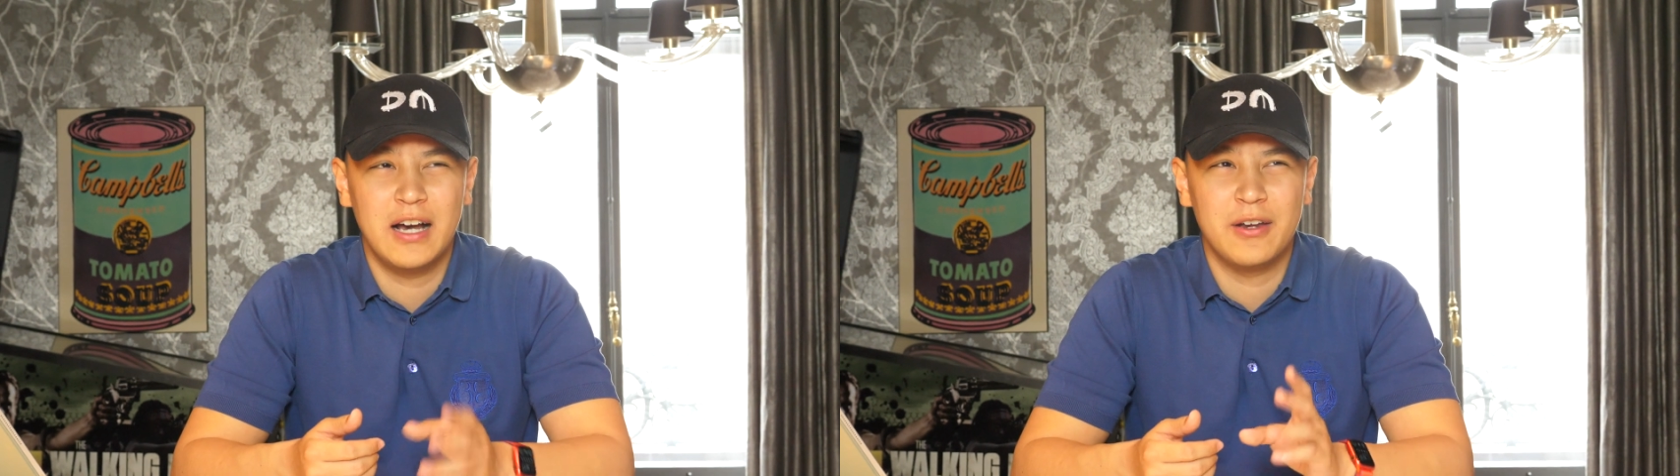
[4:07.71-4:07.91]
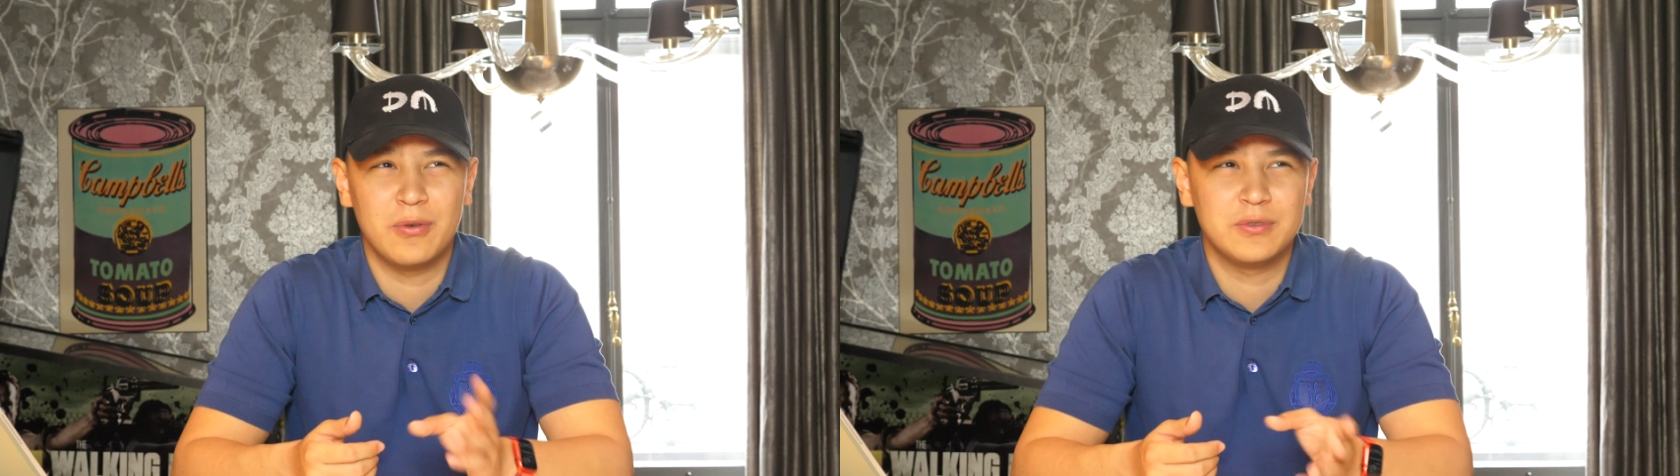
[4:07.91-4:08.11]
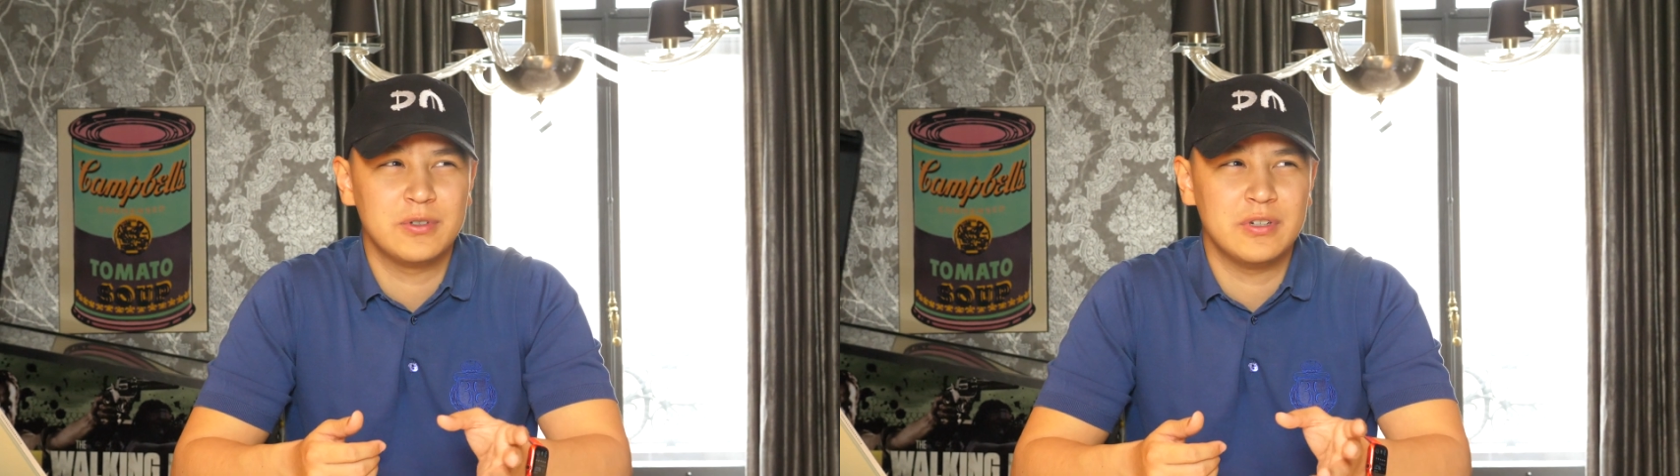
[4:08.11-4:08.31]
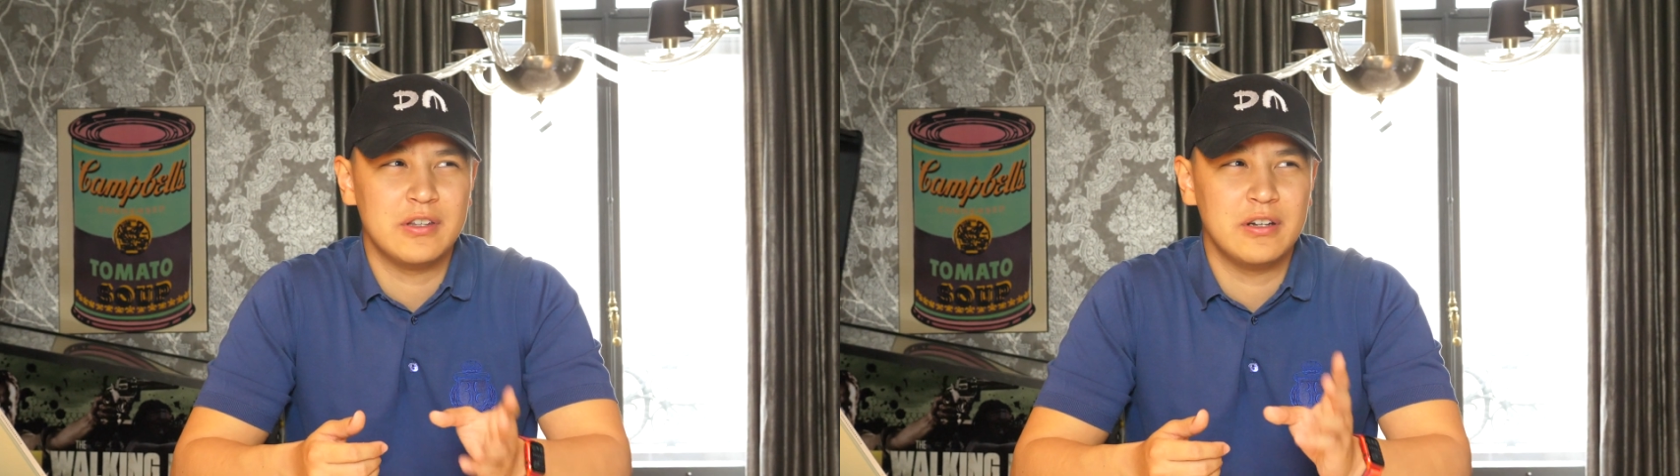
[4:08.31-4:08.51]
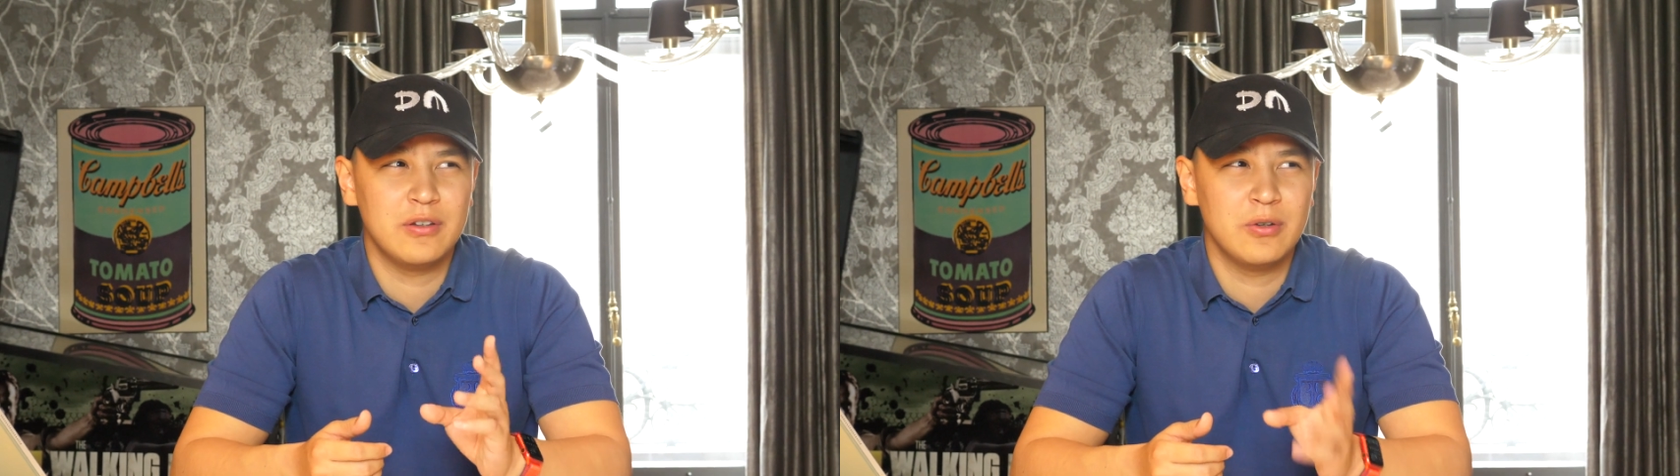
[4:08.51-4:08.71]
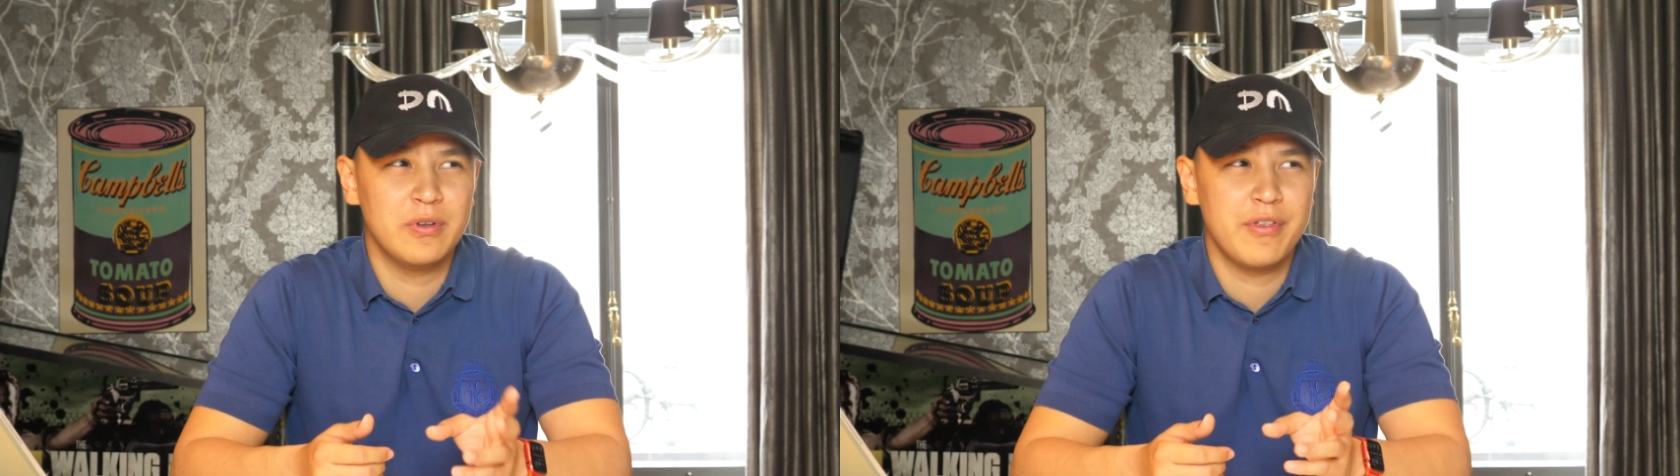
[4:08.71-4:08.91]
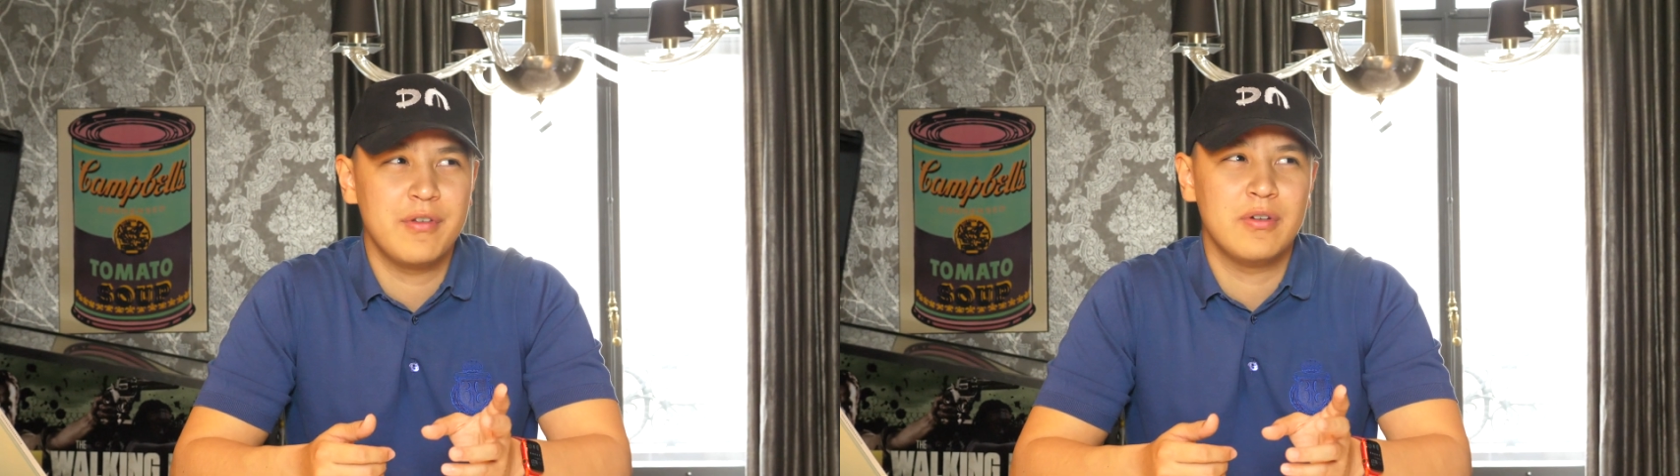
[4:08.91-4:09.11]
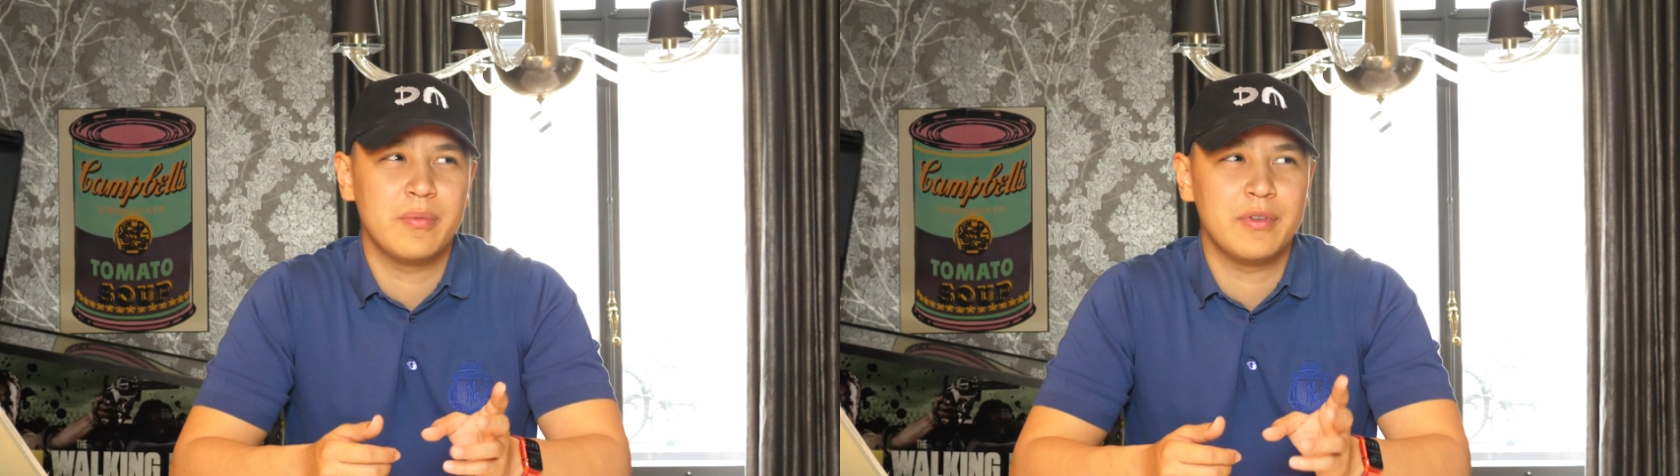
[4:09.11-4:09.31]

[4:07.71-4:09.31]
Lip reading: No, sorry, there are no Ethereum,